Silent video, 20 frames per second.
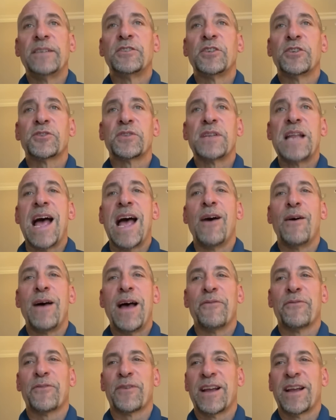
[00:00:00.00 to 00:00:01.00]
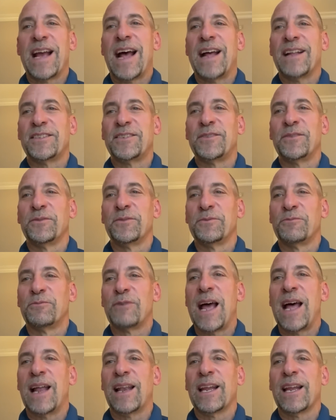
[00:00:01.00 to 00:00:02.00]
they just now have got to
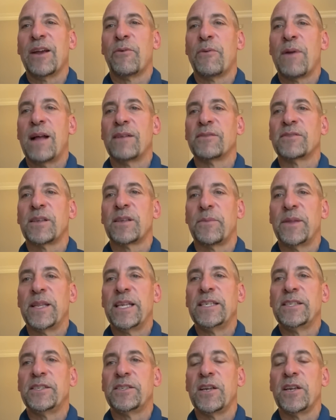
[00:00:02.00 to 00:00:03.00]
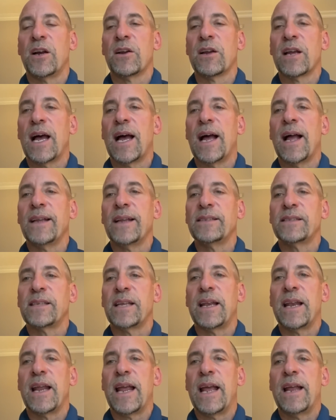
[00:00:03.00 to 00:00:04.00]
rally around some of these young
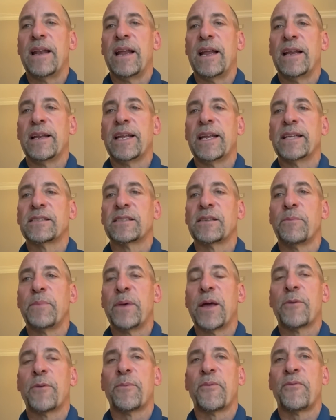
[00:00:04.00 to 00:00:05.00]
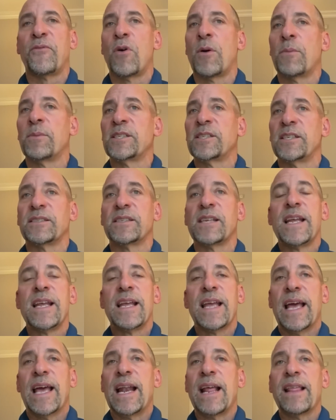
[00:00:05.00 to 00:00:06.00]
guys and and and get some better performances.
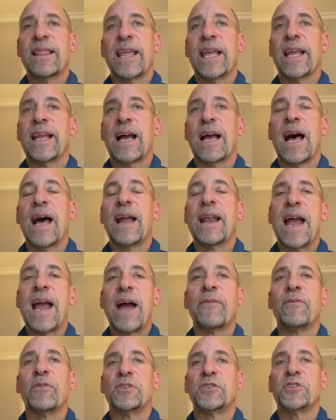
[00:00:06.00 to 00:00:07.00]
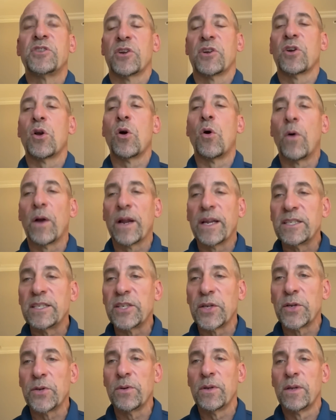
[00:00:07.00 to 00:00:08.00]
And I think on average they're
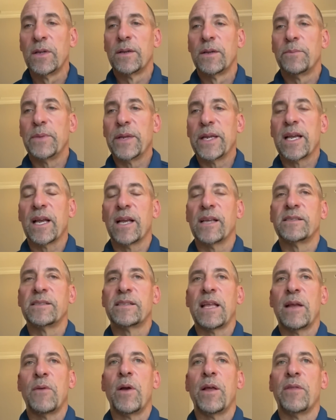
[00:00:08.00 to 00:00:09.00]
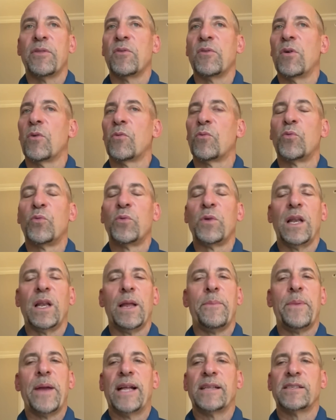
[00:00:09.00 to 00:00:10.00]
going to because they went through a
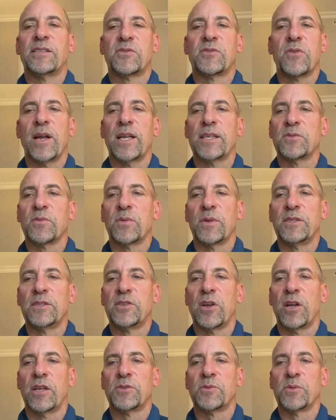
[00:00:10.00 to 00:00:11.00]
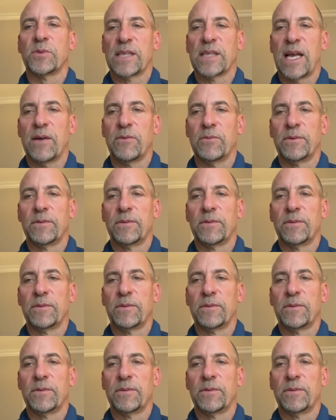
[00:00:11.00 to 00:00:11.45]
really bad stretch when Judge was